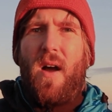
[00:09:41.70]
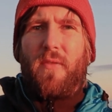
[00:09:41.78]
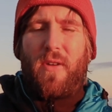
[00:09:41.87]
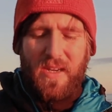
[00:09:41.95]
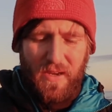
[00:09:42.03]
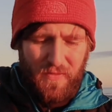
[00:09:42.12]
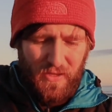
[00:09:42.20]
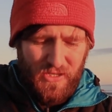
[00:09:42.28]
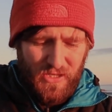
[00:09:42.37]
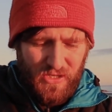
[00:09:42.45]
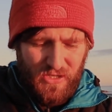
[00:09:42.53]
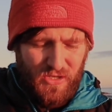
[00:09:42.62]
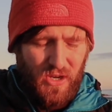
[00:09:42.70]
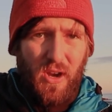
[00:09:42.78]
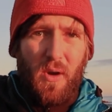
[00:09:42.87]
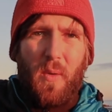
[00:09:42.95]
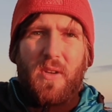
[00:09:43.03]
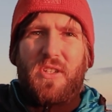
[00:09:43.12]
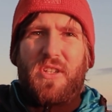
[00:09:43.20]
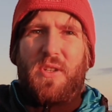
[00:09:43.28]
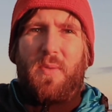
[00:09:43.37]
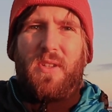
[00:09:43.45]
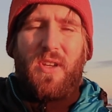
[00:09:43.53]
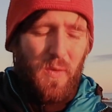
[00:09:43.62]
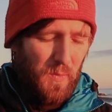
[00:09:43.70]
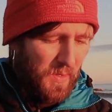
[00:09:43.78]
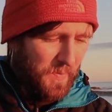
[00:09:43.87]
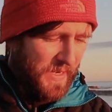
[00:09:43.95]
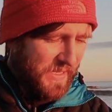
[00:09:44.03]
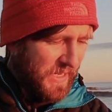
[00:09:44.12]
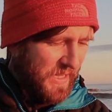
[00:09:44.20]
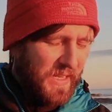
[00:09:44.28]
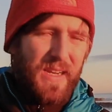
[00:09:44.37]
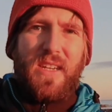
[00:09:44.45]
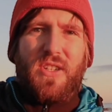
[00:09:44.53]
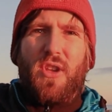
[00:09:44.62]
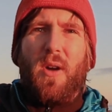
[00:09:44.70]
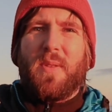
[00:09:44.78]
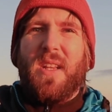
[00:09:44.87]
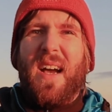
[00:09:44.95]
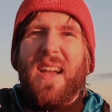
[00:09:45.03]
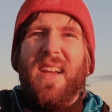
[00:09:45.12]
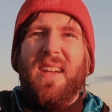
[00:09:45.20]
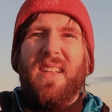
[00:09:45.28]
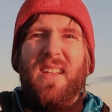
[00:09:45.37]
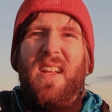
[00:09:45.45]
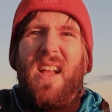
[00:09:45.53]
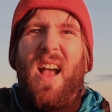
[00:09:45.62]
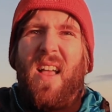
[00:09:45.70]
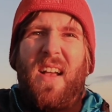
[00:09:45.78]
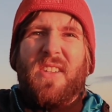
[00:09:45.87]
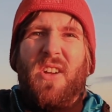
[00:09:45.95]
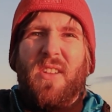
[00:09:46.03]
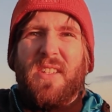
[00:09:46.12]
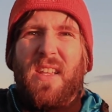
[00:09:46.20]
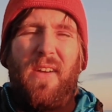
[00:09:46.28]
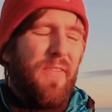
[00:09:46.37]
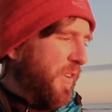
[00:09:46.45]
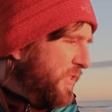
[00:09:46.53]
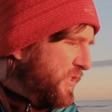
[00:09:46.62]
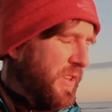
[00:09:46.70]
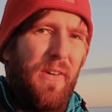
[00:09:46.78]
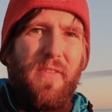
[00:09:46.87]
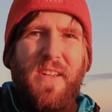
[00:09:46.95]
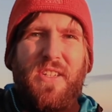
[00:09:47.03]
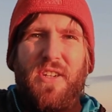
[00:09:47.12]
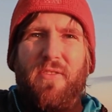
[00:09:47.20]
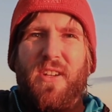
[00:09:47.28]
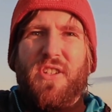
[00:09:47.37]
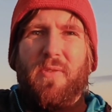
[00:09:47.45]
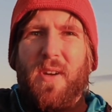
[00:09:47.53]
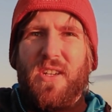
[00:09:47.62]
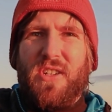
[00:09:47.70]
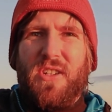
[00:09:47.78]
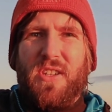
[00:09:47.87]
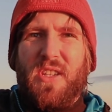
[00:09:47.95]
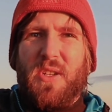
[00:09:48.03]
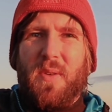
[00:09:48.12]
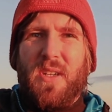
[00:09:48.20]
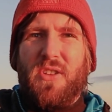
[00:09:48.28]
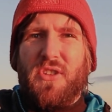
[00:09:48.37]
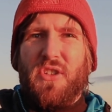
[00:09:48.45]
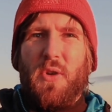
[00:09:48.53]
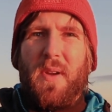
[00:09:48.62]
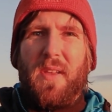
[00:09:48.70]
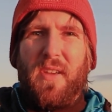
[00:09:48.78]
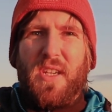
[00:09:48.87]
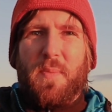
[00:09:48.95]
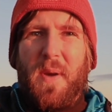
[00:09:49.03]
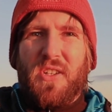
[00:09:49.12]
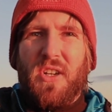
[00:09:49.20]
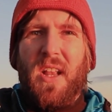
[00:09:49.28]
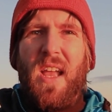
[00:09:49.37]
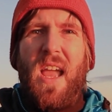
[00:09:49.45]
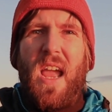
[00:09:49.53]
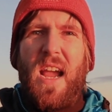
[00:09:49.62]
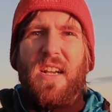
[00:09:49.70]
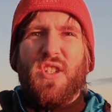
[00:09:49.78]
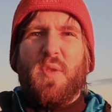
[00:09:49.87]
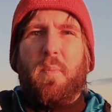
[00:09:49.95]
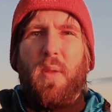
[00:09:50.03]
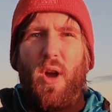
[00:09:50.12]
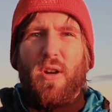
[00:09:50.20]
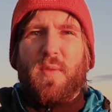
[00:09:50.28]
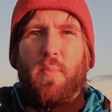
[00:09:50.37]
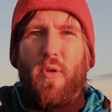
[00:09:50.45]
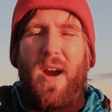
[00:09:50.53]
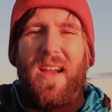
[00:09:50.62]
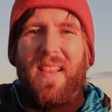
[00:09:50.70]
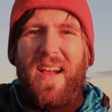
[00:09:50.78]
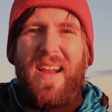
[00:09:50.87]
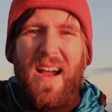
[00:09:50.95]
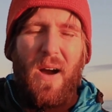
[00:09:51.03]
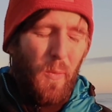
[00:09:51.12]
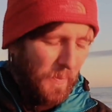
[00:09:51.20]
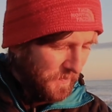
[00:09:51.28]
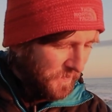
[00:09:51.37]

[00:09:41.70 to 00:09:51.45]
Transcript: ND filters. So what does this one do? Well, basically it stops light. That's all it's there for. There's no fancy graduation to this one. It doesn't do anything special. It just blocks bright light out